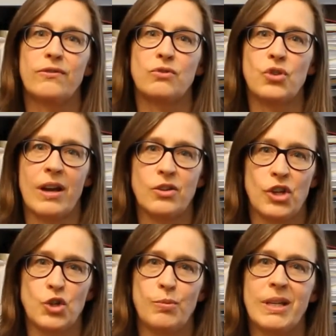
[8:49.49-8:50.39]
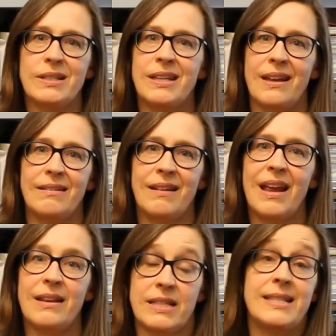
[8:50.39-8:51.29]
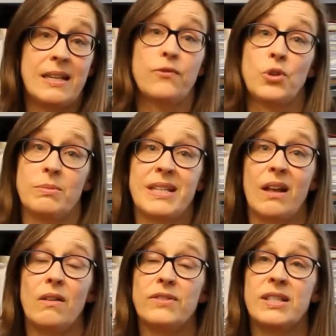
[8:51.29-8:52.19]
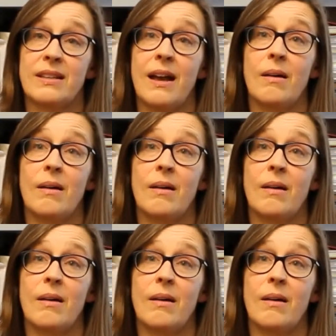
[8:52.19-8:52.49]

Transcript: trial judgment and to see for themselves